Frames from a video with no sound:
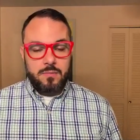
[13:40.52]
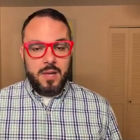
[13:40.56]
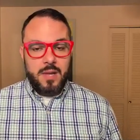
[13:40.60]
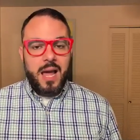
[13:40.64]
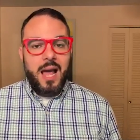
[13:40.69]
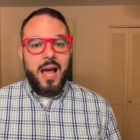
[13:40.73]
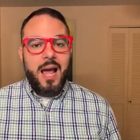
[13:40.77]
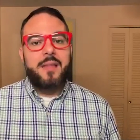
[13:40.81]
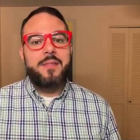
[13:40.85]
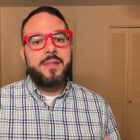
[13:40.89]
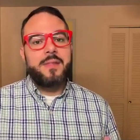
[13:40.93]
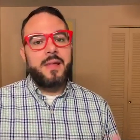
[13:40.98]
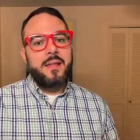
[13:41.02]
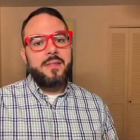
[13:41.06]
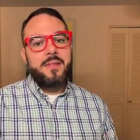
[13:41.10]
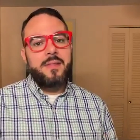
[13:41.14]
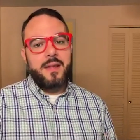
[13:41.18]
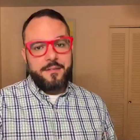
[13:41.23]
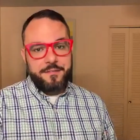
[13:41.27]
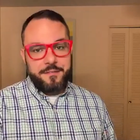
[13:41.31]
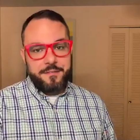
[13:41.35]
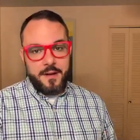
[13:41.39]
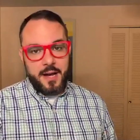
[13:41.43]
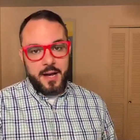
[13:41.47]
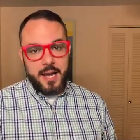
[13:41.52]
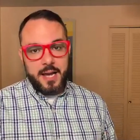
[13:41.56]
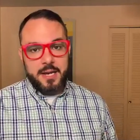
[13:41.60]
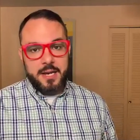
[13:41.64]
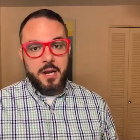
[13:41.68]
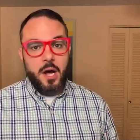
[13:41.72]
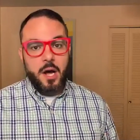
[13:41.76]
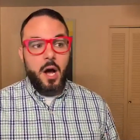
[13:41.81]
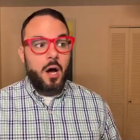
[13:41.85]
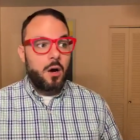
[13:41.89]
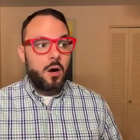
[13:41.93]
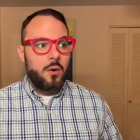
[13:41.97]
And then they
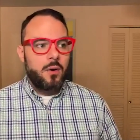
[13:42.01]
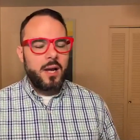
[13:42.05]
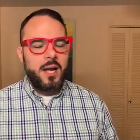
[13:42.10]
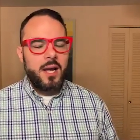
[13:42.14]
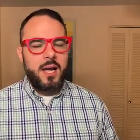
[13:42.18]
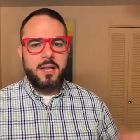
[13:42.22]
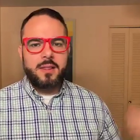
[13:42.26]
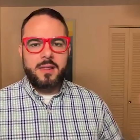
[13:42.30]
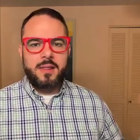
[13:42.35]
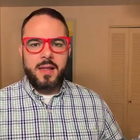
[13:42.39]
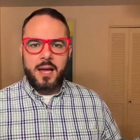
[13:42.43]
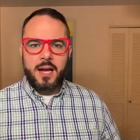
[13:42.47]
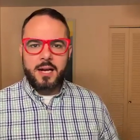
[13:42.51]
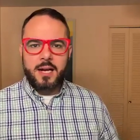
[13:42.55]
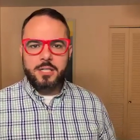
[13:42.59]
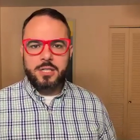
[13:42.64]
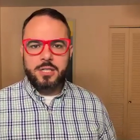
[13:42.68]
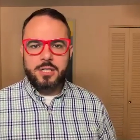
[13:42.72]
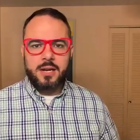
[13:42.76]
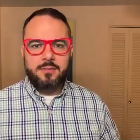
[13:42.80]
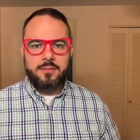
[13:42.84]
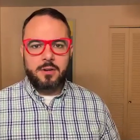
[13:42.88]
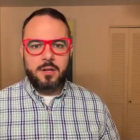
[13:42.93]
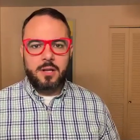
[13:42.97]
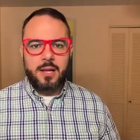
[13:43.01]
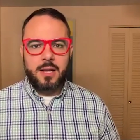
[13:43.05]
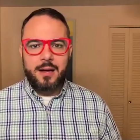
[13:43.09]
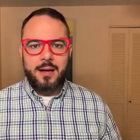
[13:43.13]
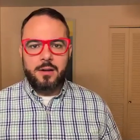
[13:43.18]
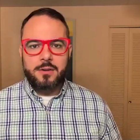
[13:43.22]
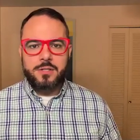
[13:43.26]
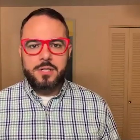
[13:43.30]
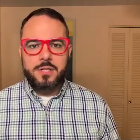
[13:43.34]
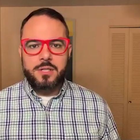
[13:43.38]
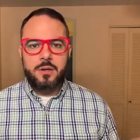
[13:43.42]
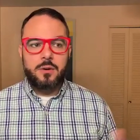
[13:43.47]
find, oh, hey, they actually have a
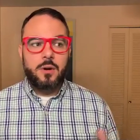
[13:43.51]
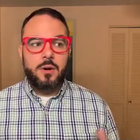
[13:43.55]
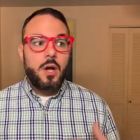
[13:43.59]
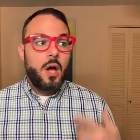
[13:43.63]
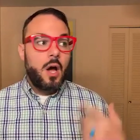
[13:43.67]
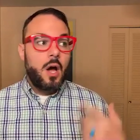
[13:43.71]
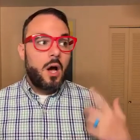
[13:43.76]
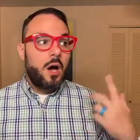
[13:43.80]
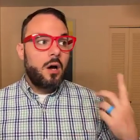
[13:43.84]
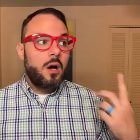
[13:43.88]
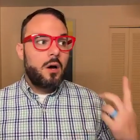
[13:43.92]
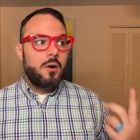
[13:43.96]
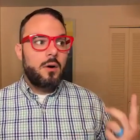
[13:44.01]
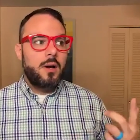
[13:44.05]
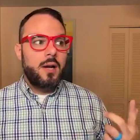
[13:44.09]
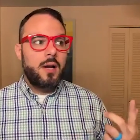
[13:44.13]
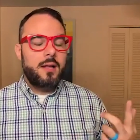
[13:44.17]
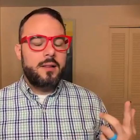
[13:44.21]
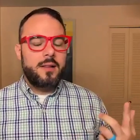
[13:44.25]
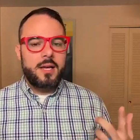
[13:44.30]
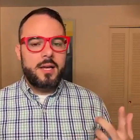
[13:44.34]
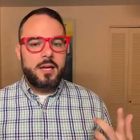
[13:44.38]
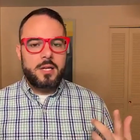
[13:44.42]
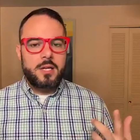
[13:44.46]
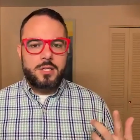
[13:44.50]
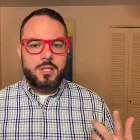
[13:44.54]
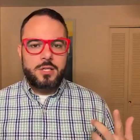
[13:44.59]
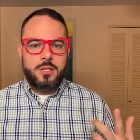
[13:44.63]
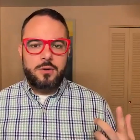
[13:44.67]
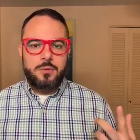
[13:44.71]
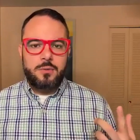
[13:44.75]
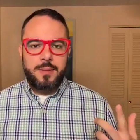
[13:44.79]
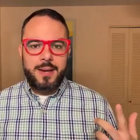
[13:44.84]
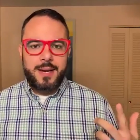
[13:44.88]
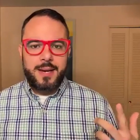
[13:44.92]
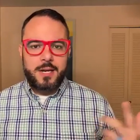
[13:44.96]
cloud too. Oh, hey, they can
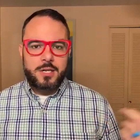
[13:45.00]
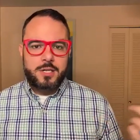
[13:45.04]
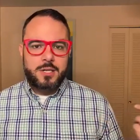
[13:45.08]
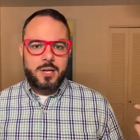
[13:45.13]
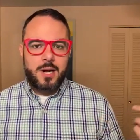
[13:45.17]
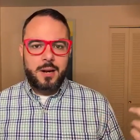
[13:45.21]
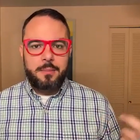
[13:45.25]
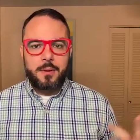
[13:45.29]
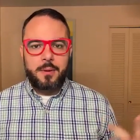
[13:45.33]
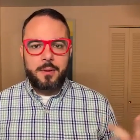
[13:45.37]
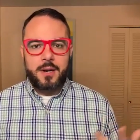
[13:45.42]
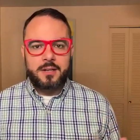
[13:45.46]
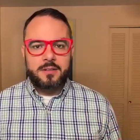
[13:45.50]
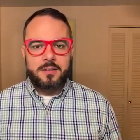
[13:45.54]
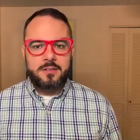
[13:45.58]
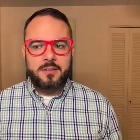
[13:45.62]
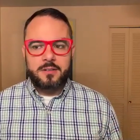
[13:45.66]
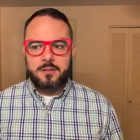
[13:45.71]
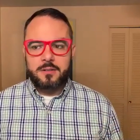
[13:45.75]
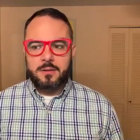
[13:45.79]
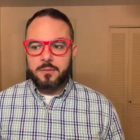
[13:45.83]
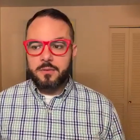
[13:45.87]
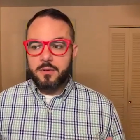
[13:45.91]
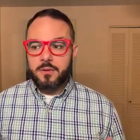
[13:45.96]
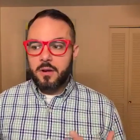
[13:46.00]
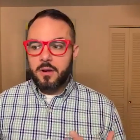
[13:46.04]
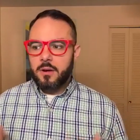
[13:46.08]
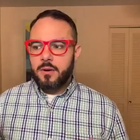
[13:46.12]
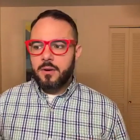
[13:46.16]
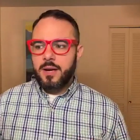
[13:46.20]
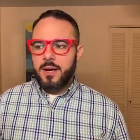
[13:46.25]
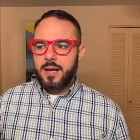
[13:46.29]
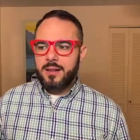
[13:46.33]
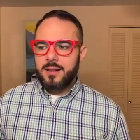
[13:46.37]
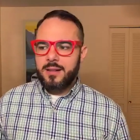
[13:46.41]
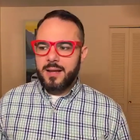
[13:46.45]
do managed operating systems.
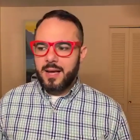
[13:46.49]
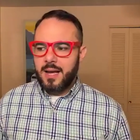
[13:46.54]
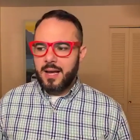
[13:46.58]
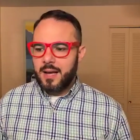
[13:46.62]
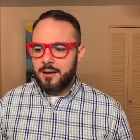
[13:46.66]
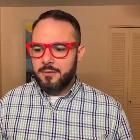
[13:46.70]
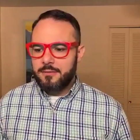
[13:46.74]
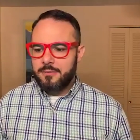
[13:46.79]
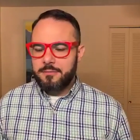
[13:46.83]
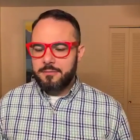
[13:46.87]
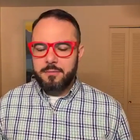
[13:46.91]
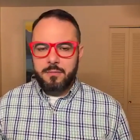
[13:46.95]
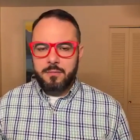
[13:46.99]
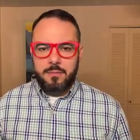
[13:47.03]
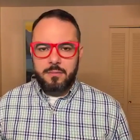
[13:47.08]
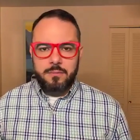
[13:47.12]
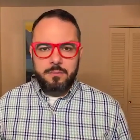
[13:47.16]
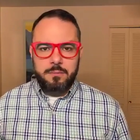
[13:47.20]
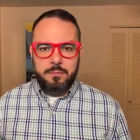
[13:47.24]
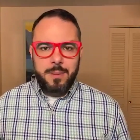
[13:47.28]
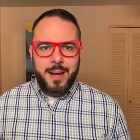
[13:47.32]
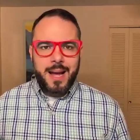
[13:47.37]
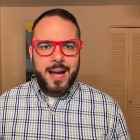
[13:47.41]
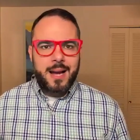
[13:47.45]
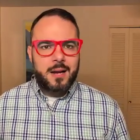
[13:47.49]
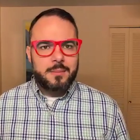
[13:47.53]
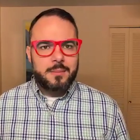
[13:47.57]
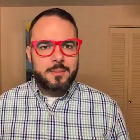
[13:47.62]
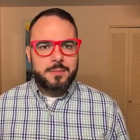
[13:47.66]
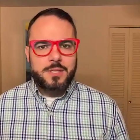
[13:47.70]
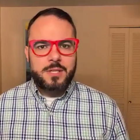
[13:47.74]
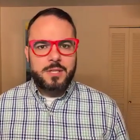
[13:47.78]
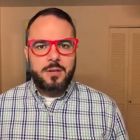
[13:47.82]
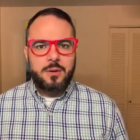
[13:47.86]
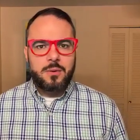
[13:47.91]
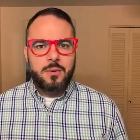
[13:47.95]
Oh, hey, they have
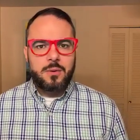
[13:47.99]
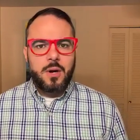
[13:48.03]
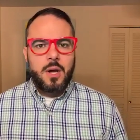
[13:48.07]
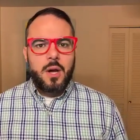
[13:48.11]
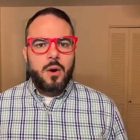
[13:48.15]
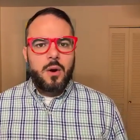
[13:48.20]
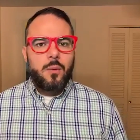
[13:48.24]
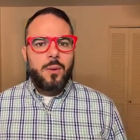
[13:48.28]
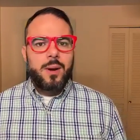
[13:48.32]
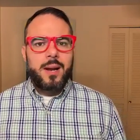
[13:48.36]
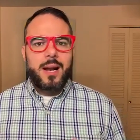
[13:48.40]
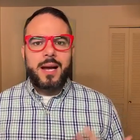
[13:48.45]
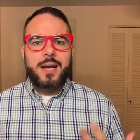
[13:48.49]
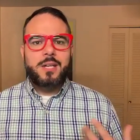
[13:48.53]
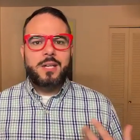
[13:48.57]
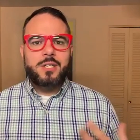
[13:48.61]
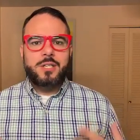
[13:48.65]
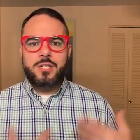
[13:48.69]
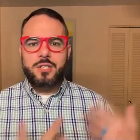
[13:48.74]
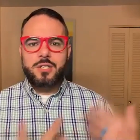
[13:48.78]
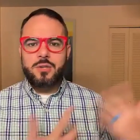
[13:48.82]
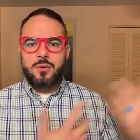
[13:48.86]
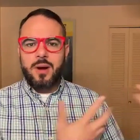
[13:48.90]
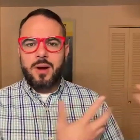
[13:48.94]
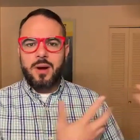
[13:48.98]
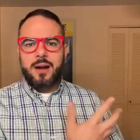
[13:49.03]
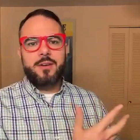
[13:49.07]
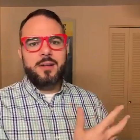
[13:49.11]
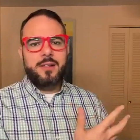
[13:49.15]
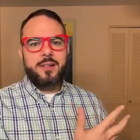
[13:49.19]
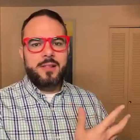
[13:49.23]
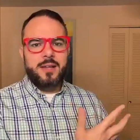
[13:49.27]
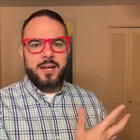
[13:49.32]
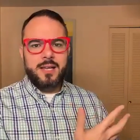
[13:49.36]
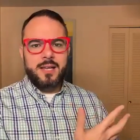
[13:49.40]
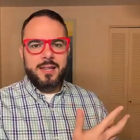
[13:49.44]
backups too. Wait, I could just do
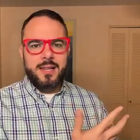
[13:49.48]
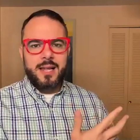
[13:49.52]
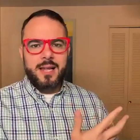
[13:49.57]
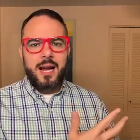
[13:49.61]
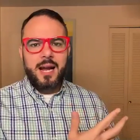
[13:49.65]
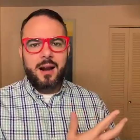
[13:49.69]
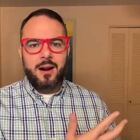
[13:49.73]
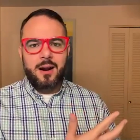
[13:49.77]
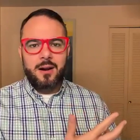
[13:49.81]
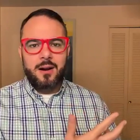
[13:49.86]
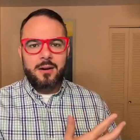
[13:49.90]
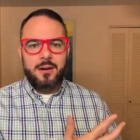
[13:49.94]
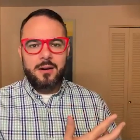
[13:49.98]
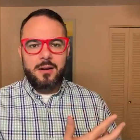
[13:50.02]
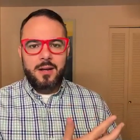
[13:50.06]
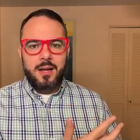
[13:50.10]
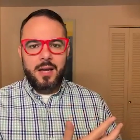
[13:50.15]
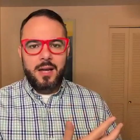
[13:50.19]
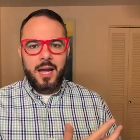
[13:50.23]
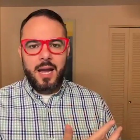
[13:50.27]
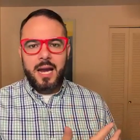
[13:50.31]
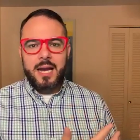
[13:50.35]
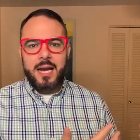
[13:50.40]
everything in there. Yeah.